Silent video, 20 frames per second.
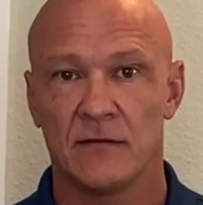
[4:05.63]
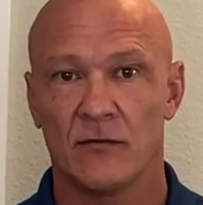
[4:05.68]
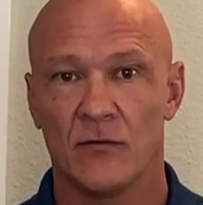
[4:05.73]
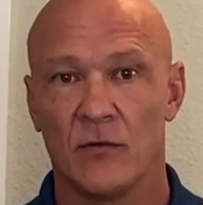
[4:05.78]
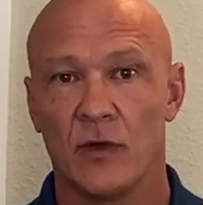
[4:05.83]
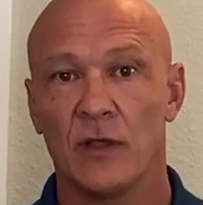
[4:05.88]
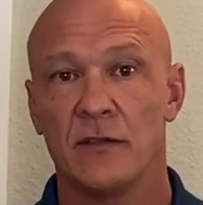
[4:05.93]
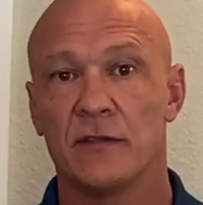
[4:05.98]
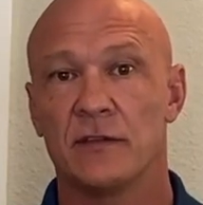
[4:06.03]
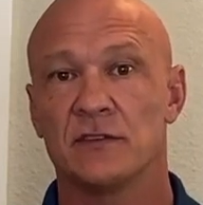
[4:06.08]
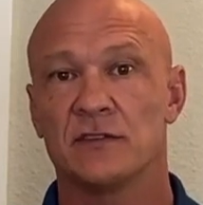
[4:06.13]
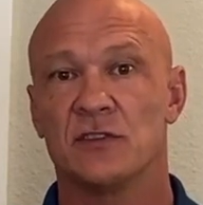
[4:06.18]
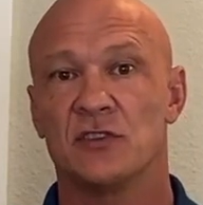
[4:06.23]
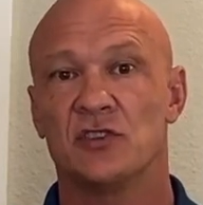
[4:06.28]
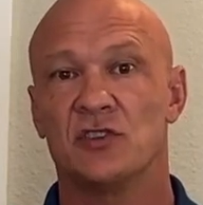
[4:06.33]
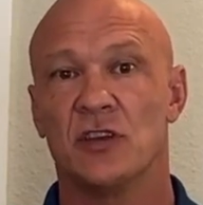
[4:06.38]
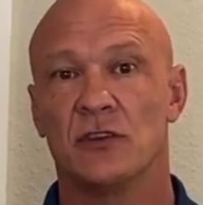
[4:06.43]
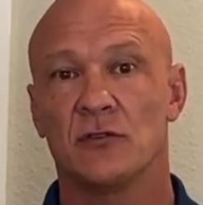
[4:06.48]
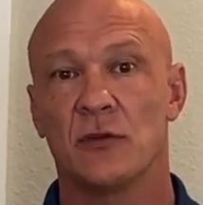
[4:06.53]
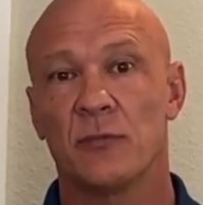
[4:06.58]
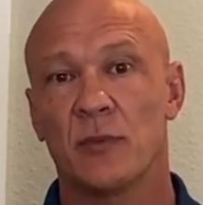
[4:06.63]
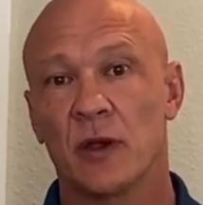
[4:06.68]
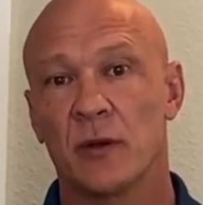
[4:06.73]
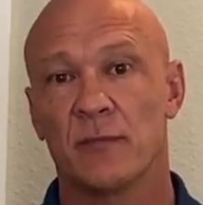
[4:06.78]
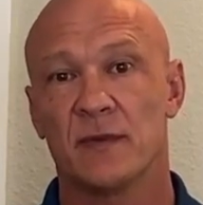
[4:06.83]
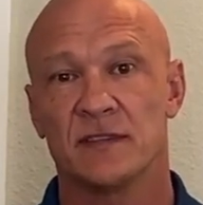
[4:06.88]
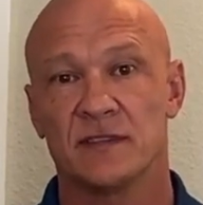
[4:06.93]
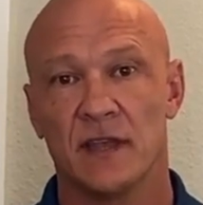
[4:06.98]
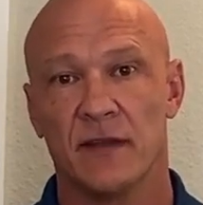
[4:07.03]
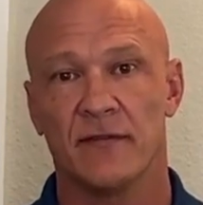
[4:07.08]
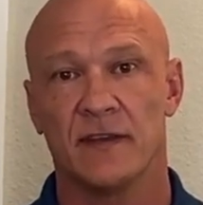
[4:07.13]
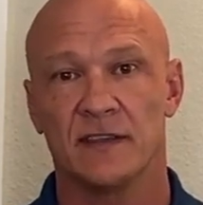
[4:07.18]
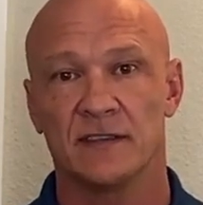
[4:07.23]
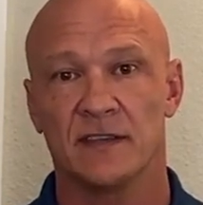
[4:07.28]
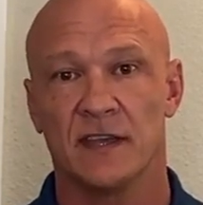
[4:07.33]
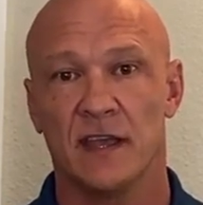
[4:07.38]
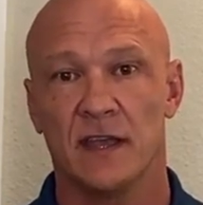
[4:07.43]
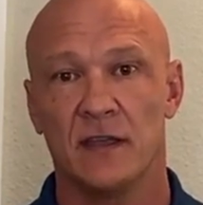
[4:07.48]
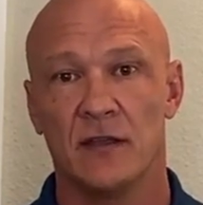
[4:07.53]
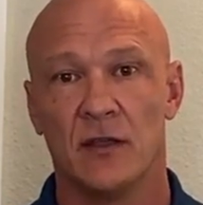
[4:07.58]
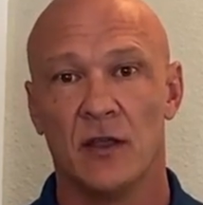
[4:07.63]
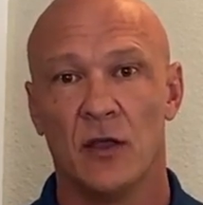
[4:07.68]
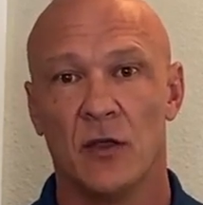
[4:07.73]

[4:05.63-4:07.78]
Well, there's a general purpose FSA,